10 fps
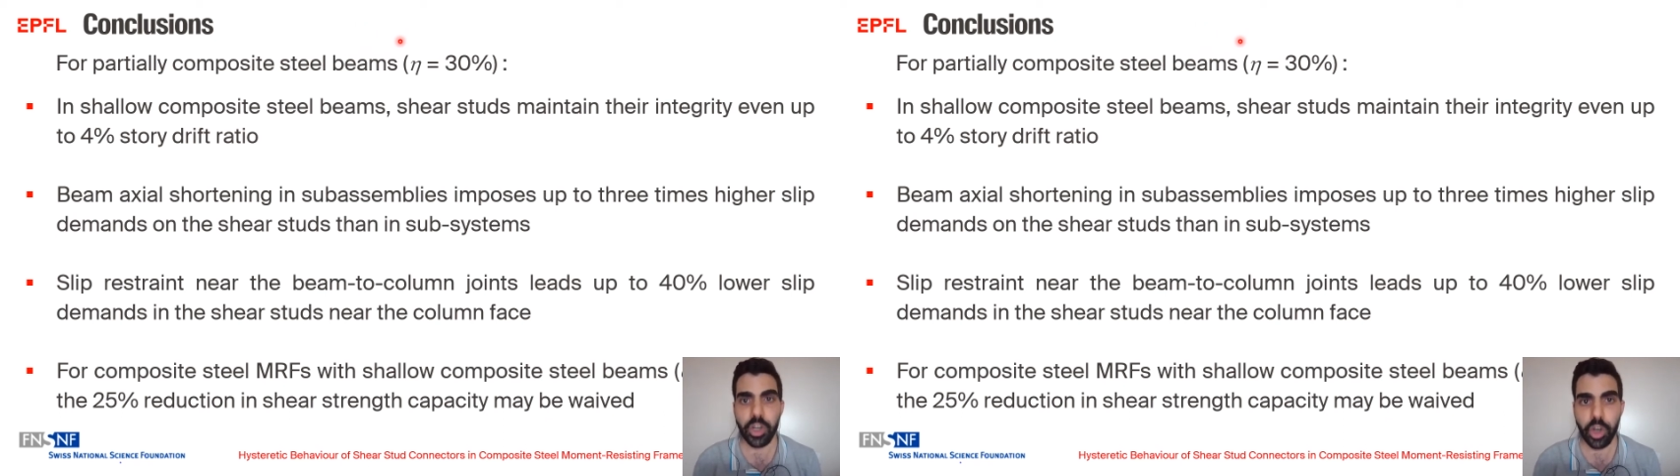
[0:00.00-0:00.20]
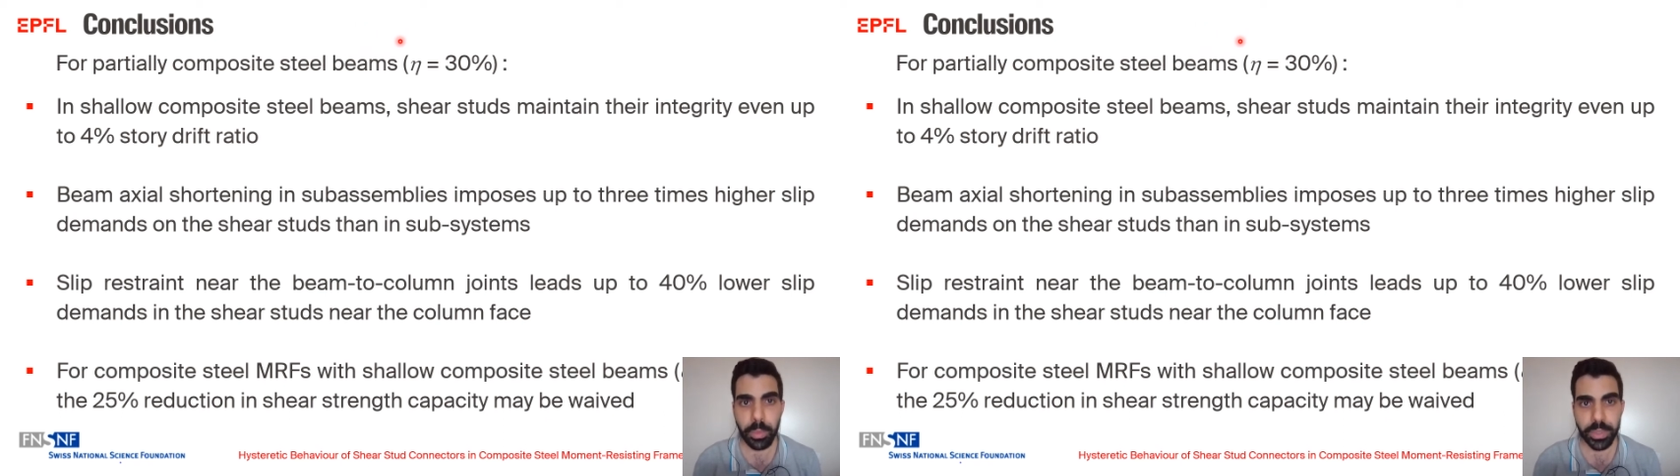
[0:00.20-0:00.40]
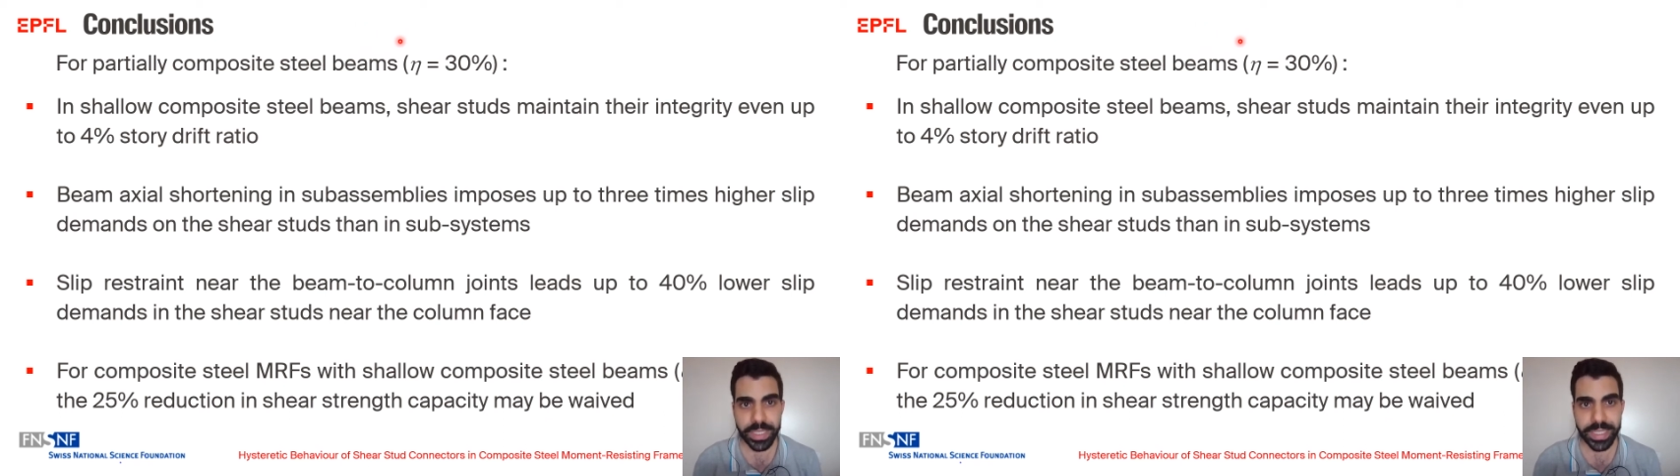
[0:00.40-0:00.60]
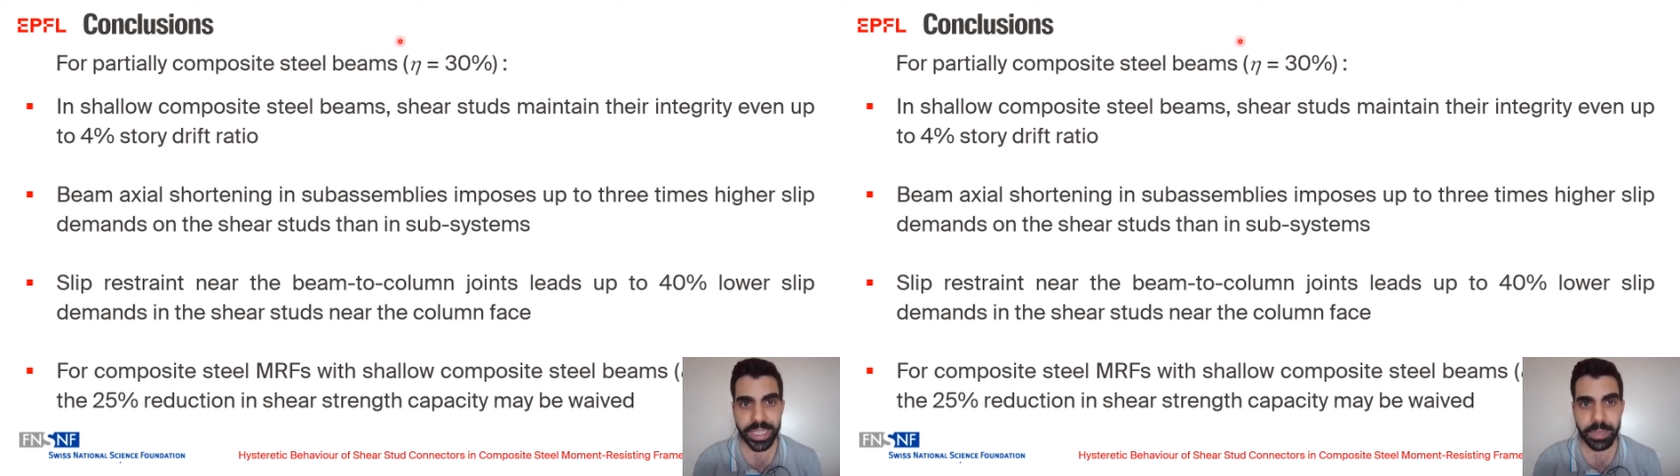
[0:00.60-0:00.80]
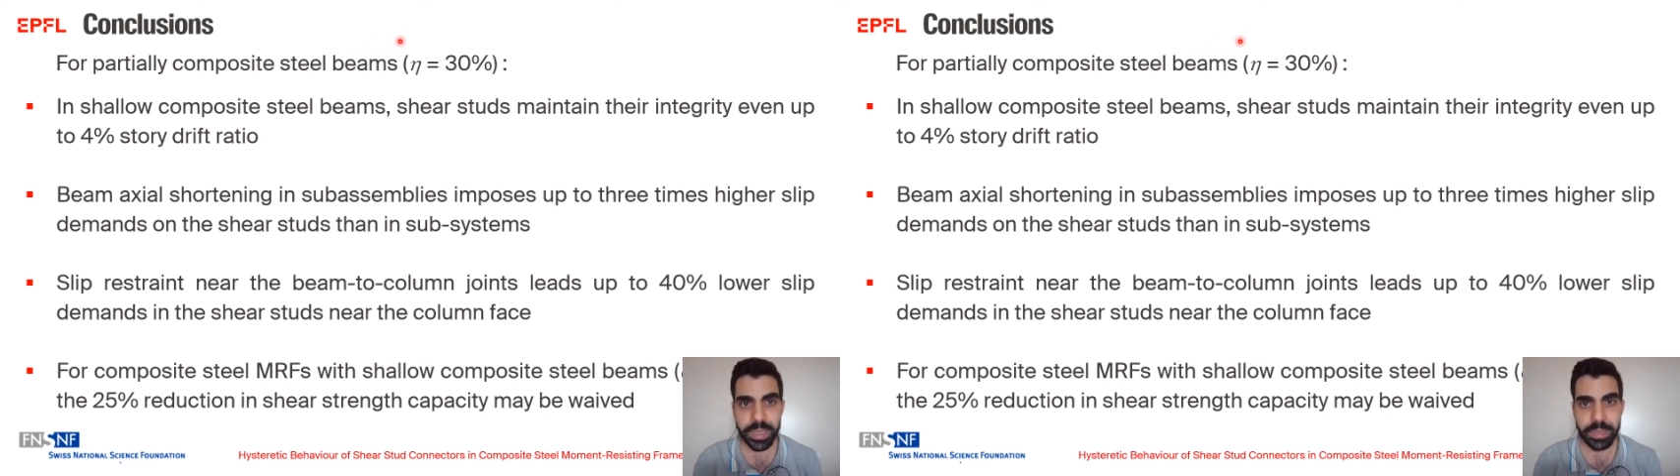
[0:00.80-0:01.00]
composite
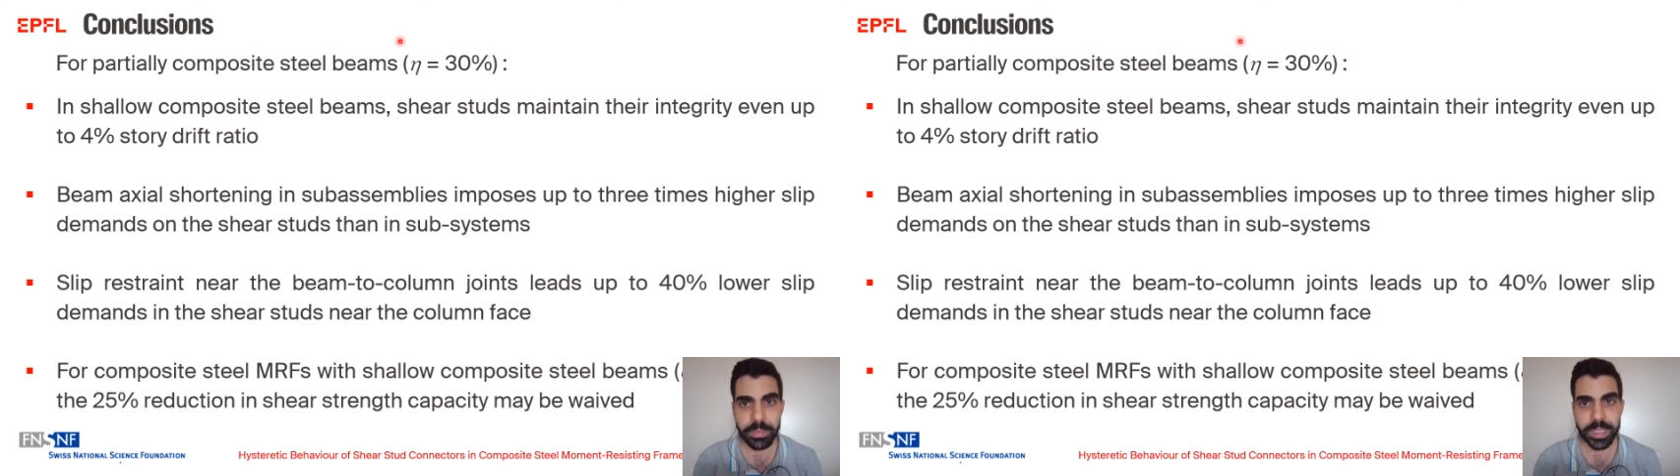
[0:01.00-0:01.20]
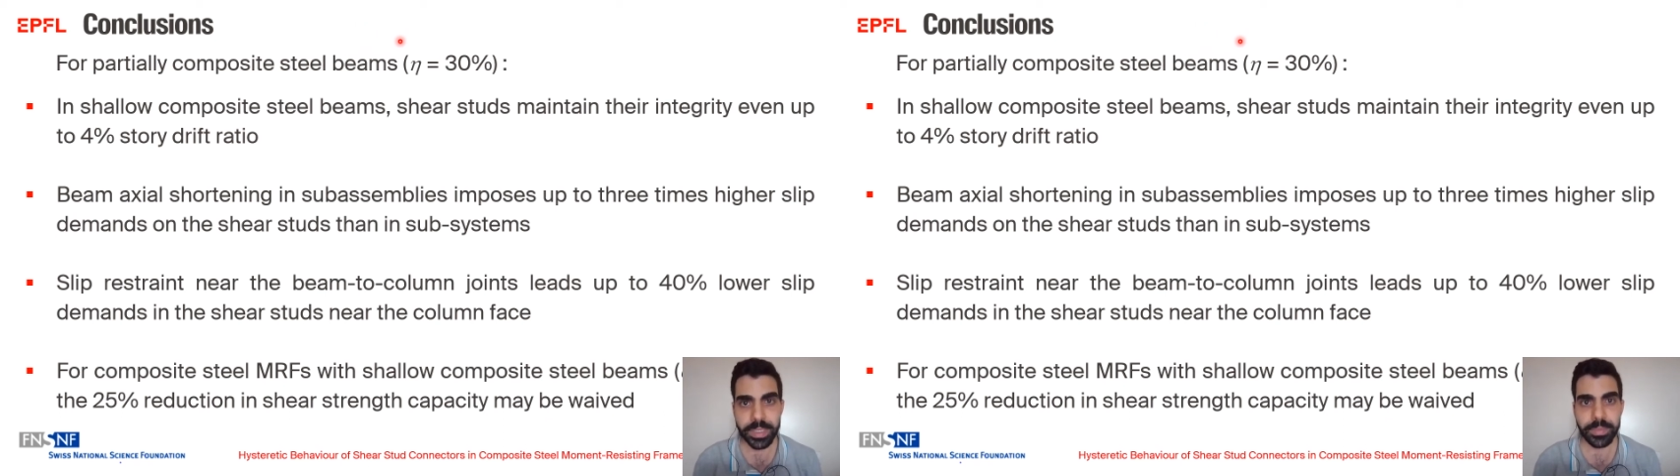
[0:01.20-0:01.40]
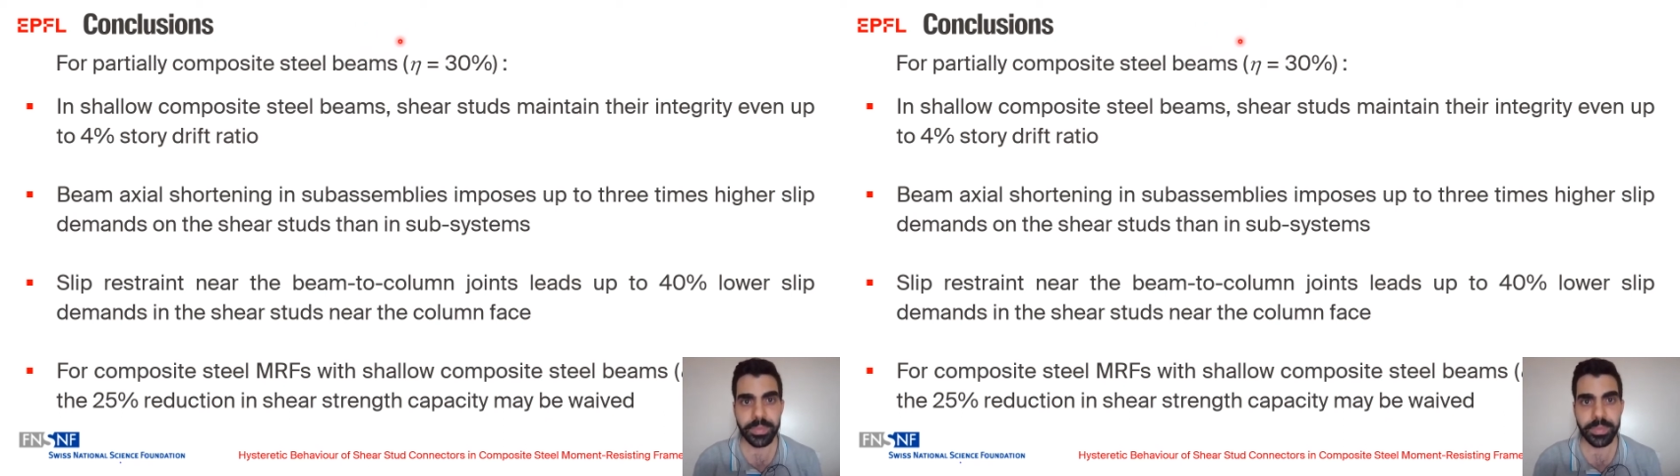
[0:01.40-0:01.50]
steel beams,